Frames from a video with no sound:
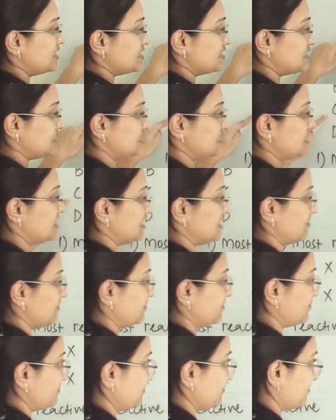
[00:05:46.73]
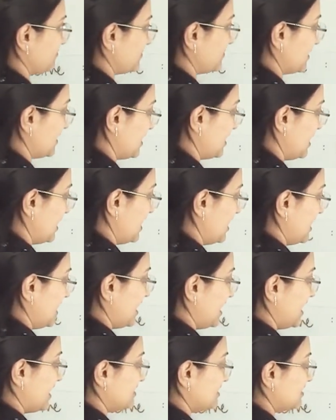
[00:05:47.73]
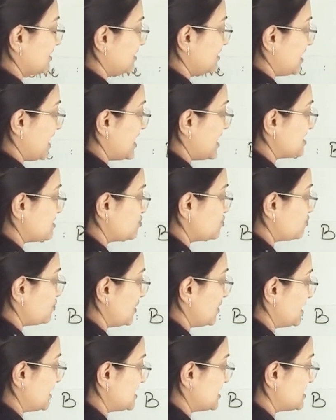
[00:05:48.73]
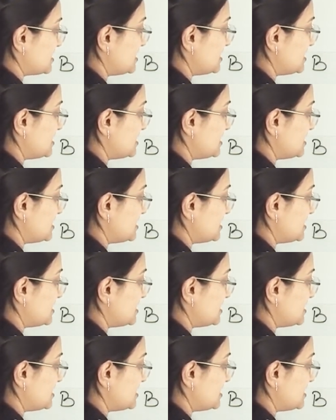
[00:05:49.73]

C. And the last one is